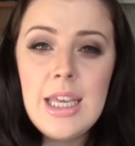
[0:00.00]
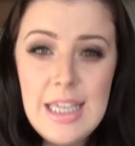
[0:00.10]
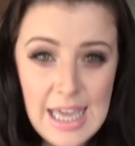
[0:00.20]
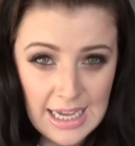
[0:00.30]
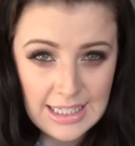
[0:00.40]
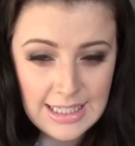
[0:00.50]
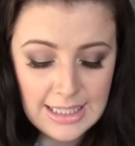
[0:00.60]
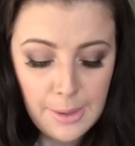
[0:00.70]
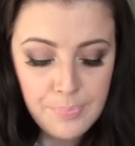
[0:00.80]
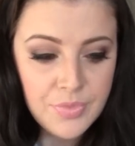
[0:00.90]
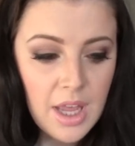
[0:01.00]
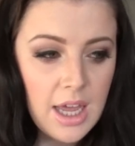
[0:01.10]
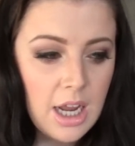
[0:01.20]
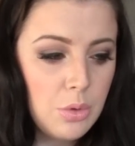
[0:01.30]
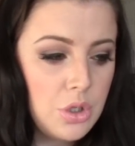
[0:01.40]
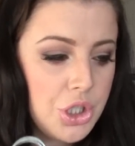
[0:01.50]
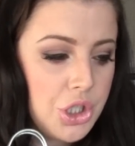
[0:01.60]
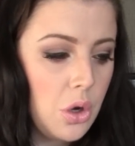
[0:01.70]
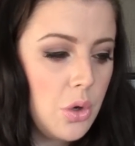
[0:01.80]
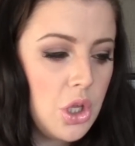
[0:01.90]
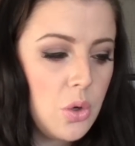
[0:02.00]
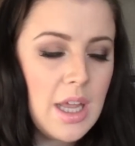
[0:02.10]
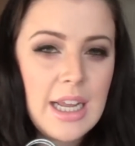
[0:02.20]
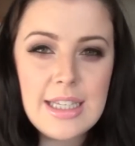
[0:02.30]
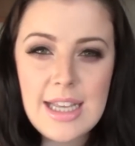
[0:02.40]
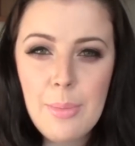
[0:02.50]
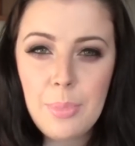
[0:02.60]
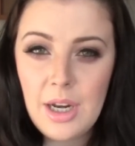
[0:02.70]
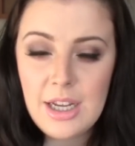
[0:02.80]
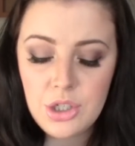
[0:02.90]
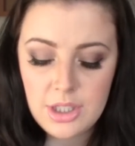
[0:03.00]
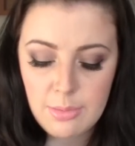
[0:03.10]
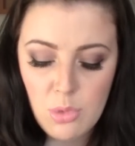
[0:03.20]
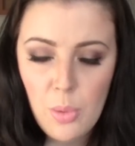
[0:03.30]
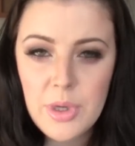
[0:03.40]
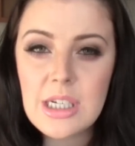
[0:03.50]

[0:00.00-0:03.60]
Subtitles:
Yes. And I will show you an example in just a moment,